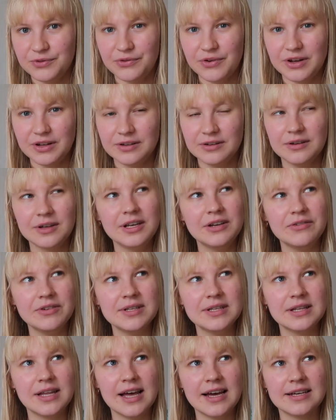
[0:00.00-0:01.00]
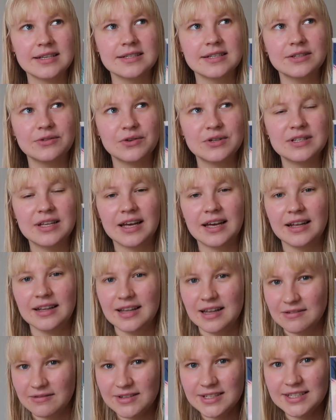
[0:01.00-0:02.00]
but even less. It was like
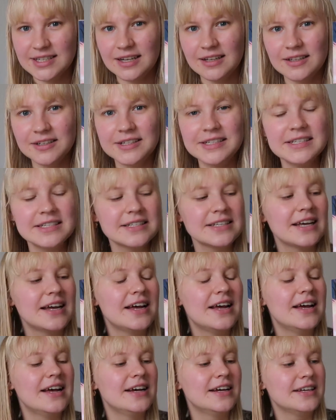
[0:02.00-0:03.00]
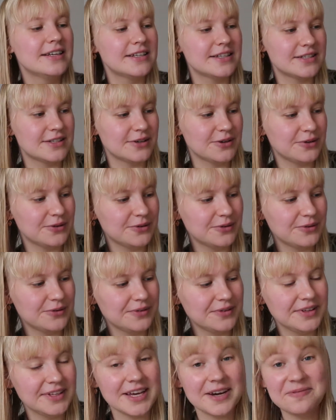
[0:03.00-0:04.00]
eleven dollars. So
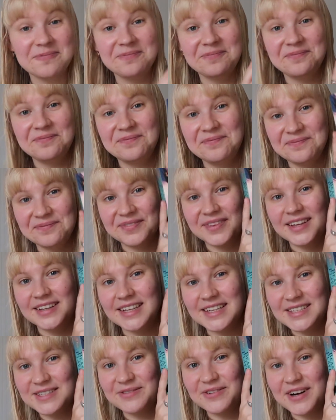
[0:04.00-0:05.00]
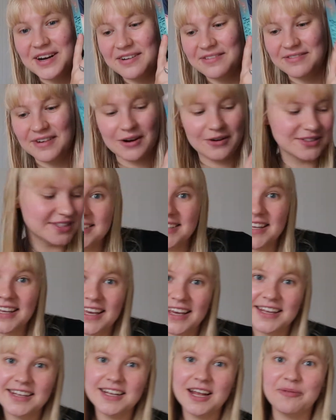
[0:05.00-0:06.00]
yeah, that's what I found. And
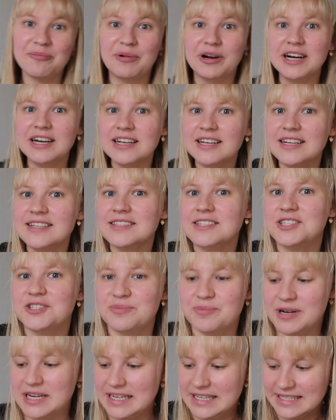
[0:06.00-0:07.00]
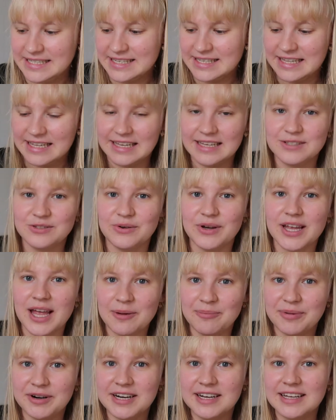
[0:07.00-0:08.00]
again, apparently it's a Japanese thing. So like,
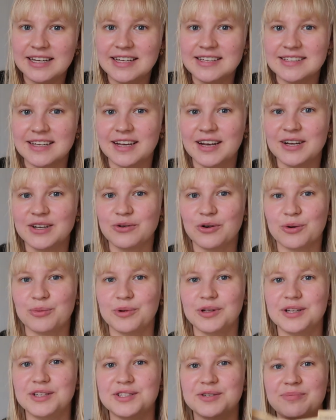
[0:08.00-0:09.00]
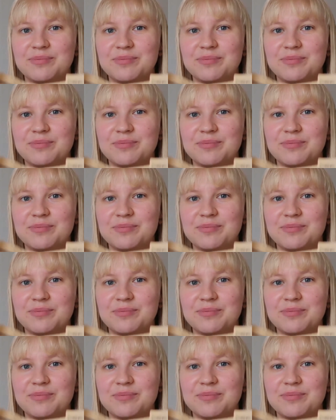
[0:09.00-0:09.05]
apparently it's like normal in